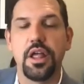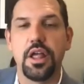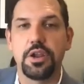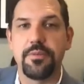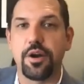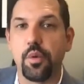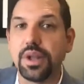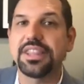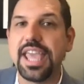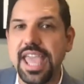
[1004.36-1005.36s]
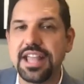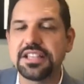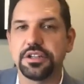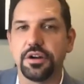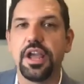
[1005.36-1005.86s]
no matter what they
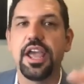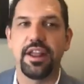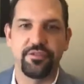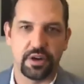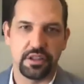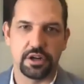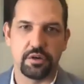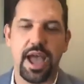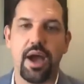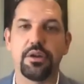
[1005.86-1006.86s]
answer in front of the crowd.